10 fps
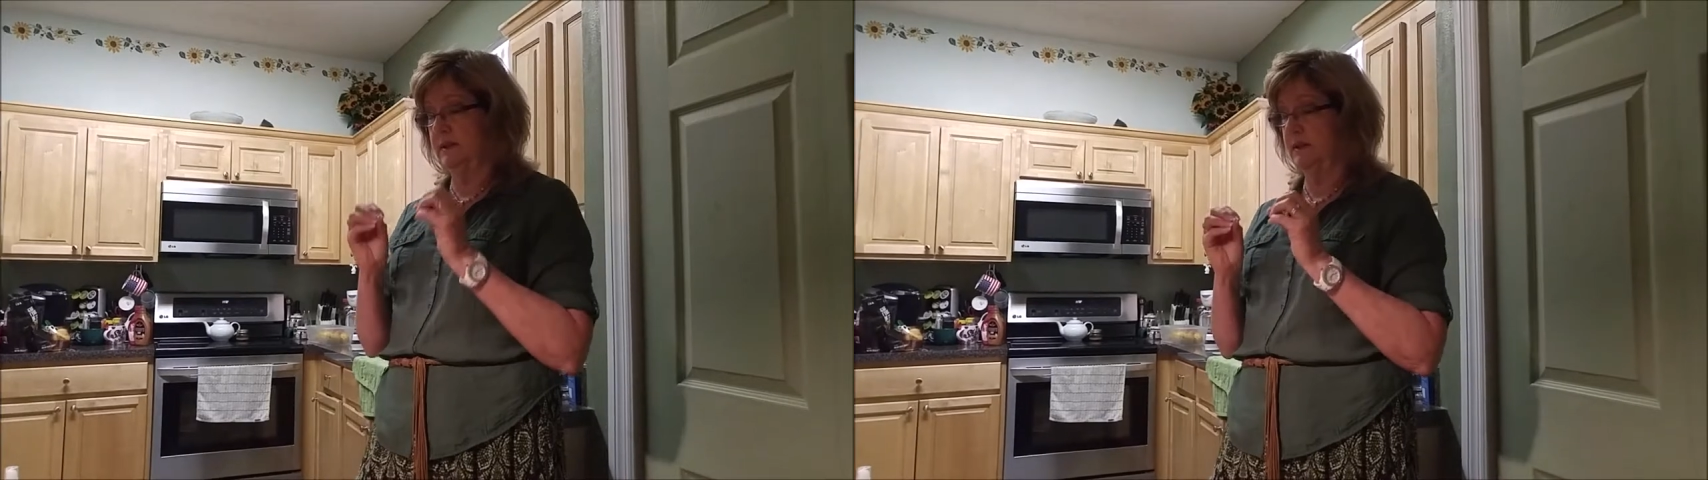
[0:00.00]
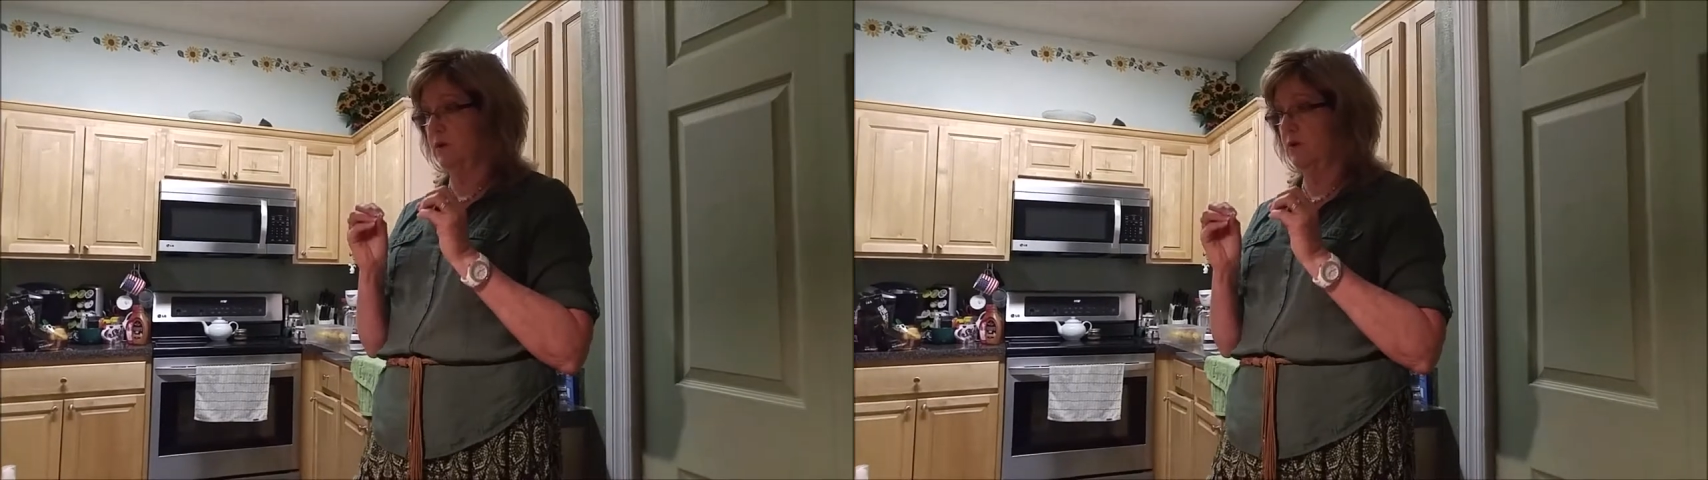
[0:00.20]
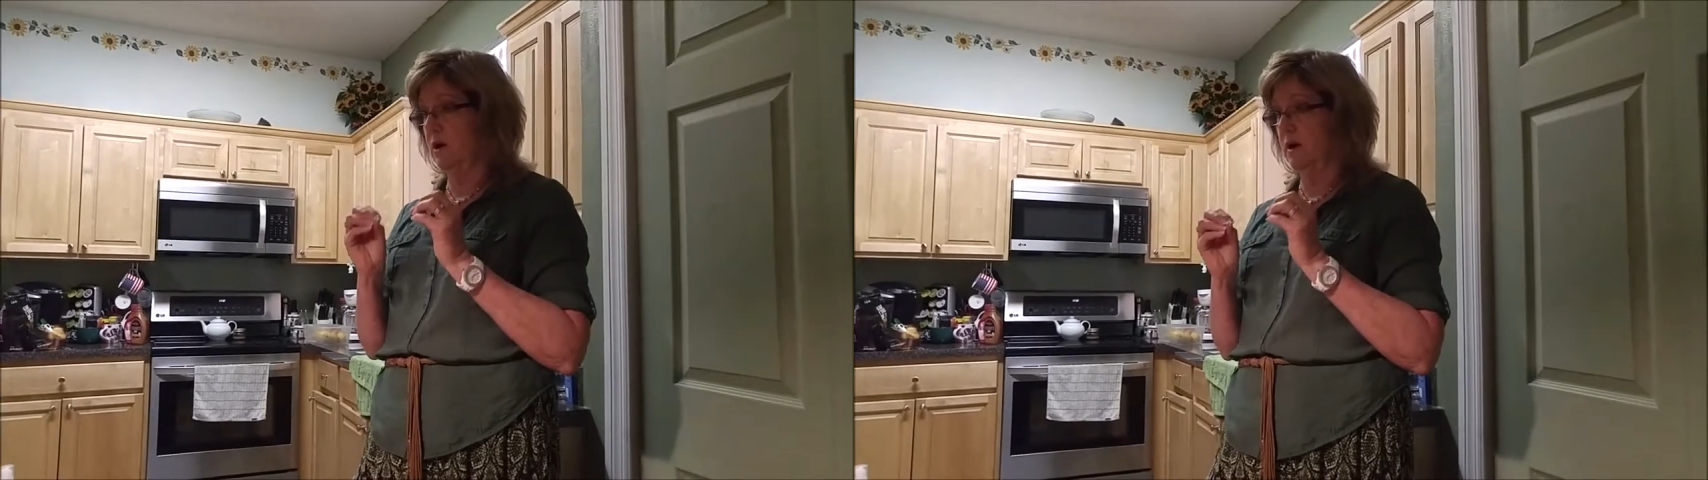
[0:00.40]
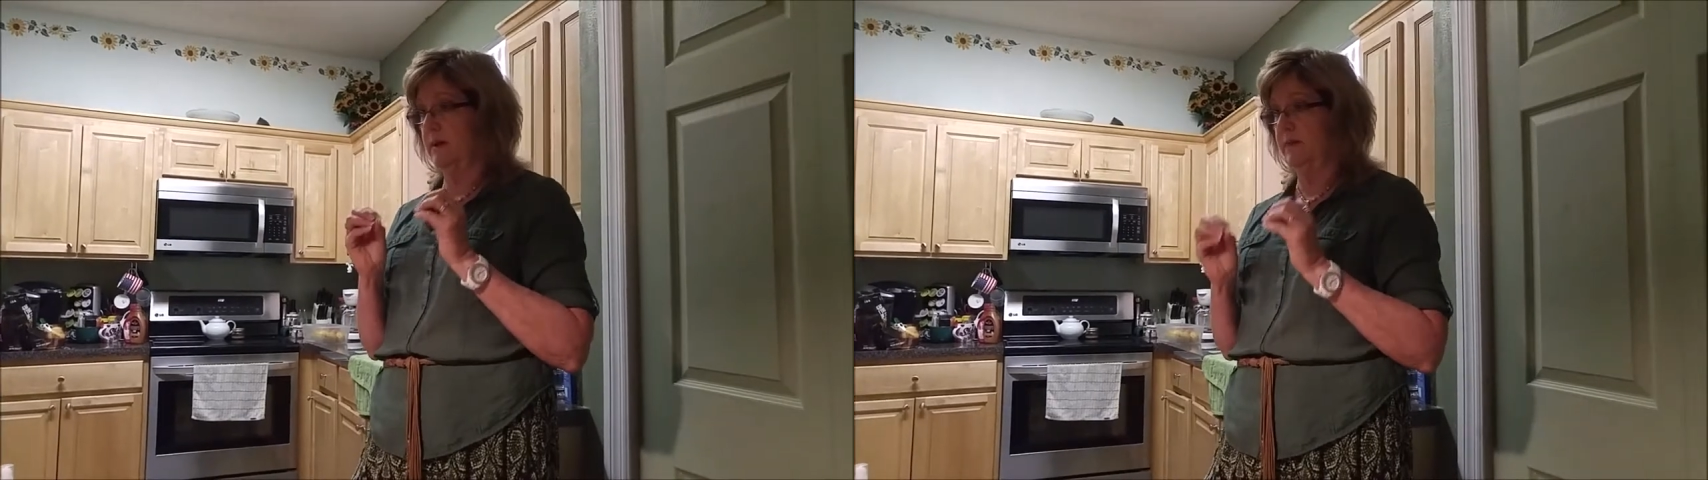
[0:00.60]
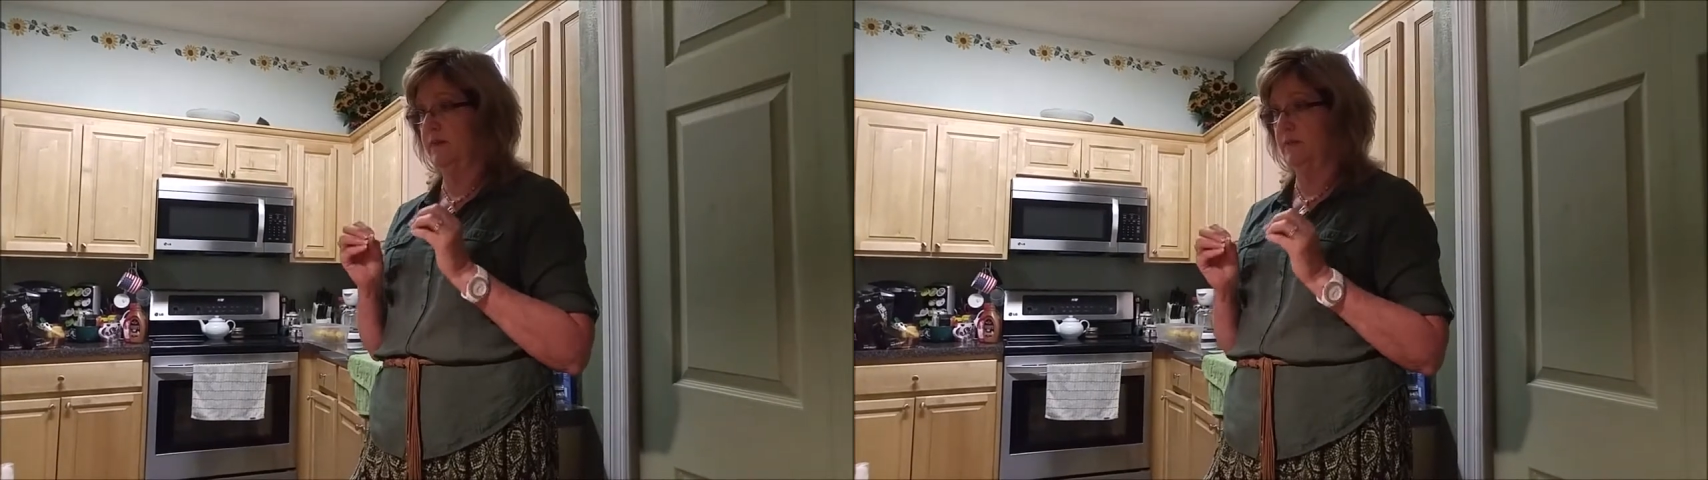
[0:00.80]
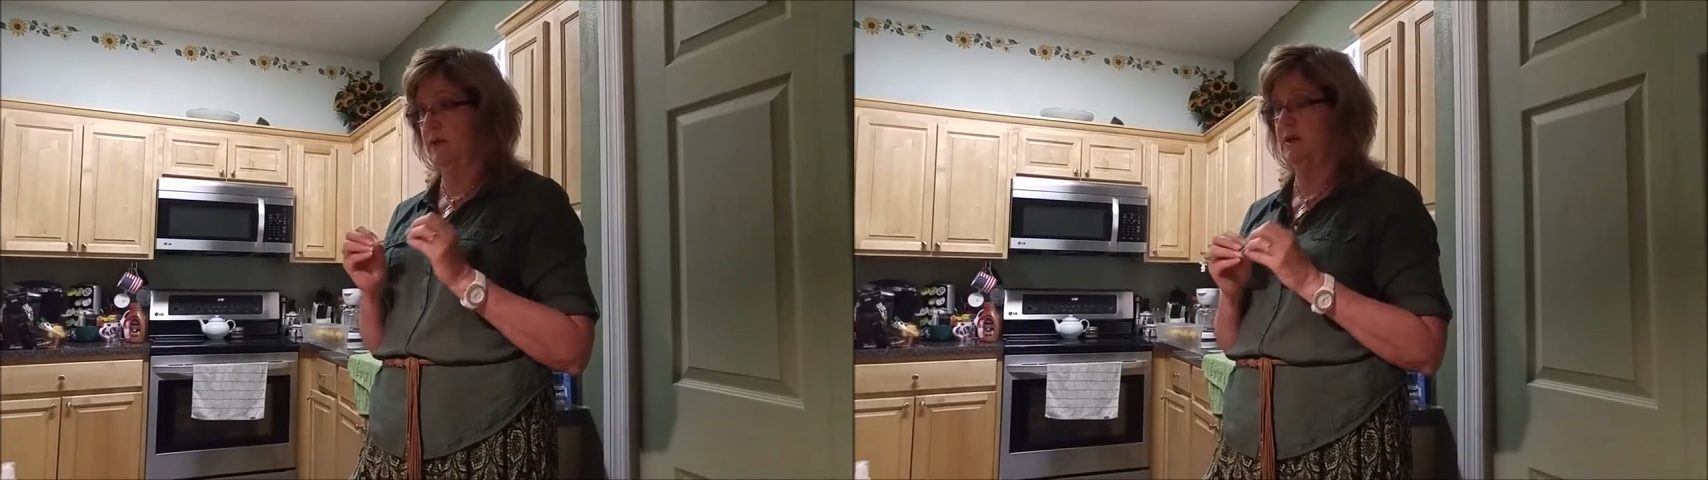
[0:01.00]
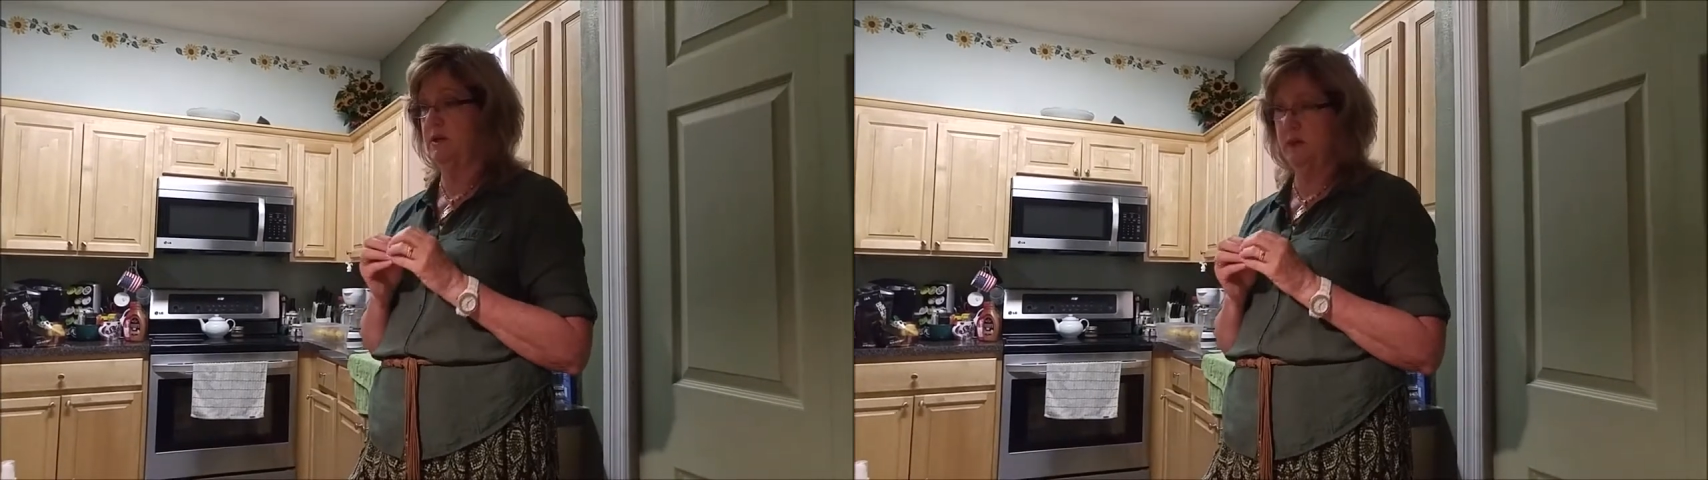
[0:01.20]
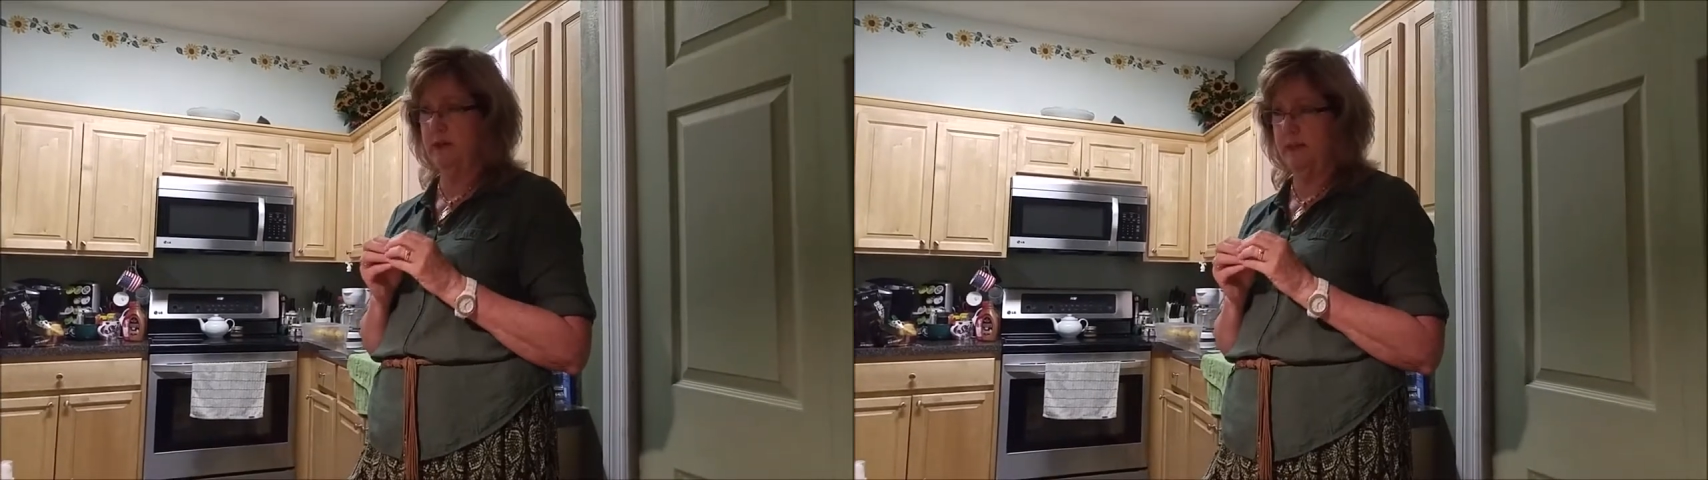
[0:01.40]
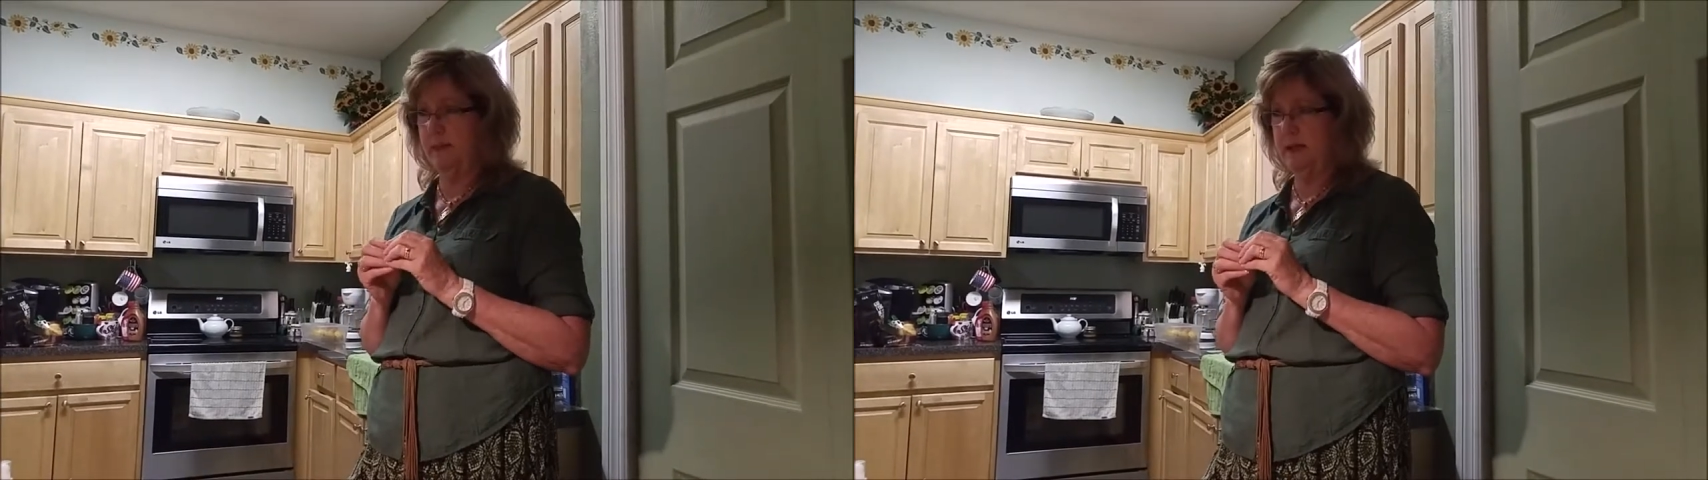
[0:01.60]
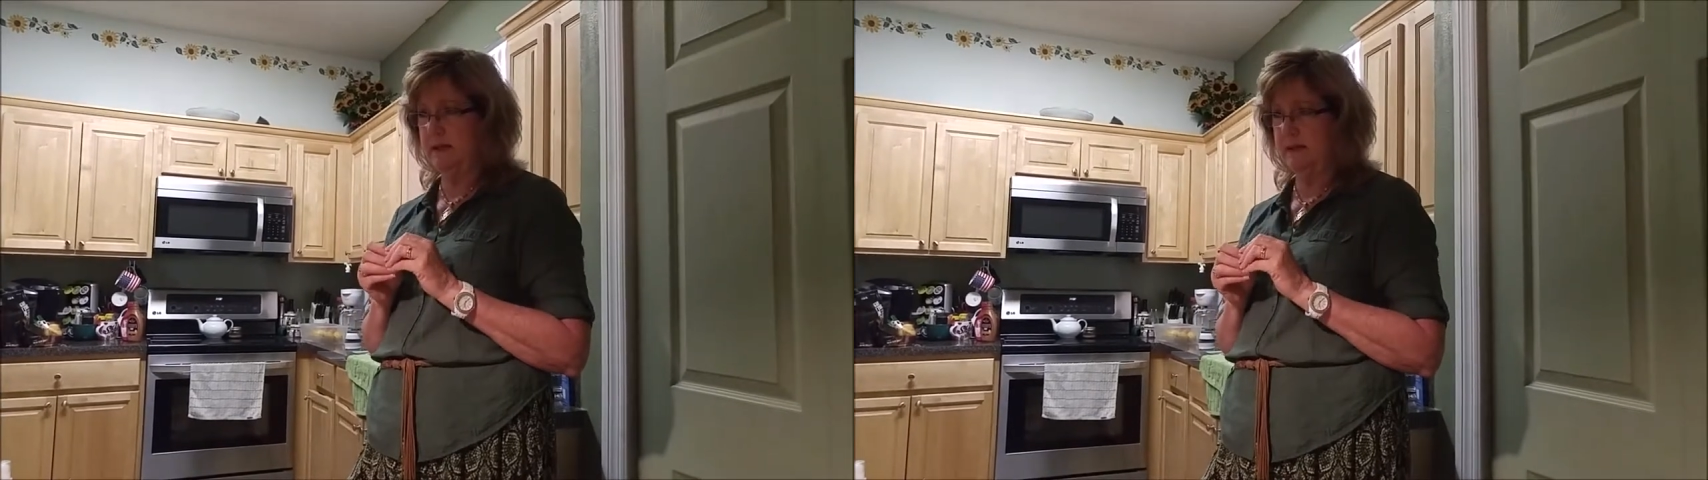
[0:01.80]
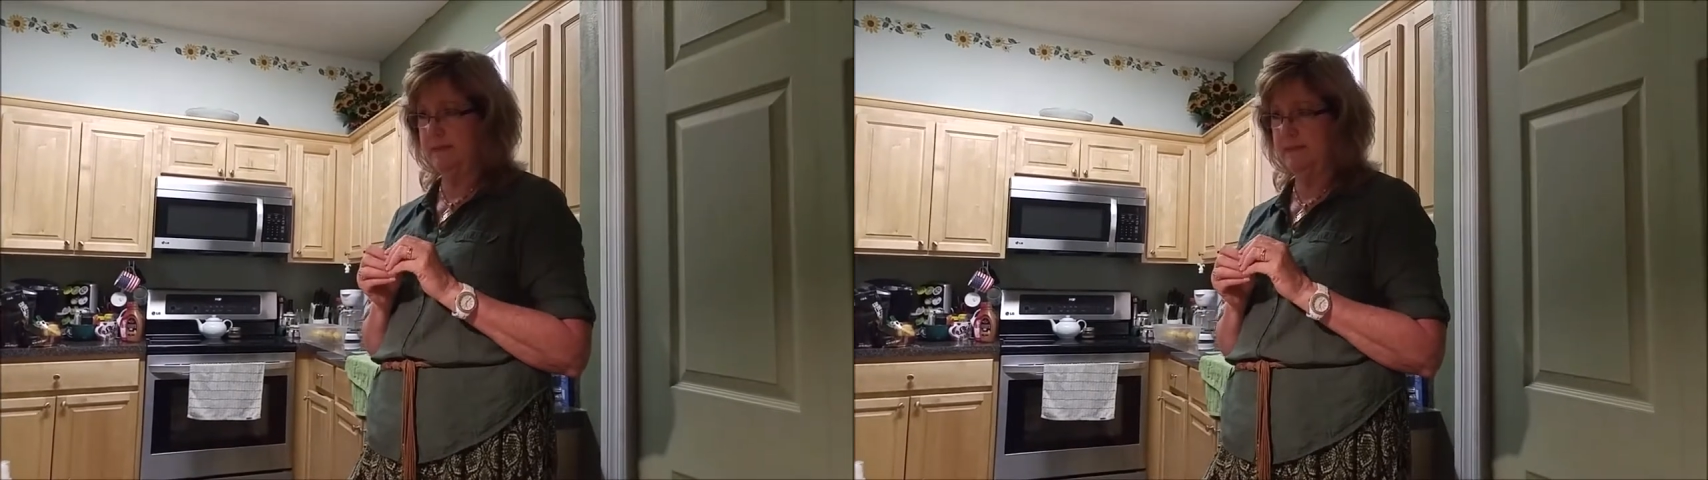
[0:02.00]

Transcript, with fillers: zero carbon footprint. Do you know what that means?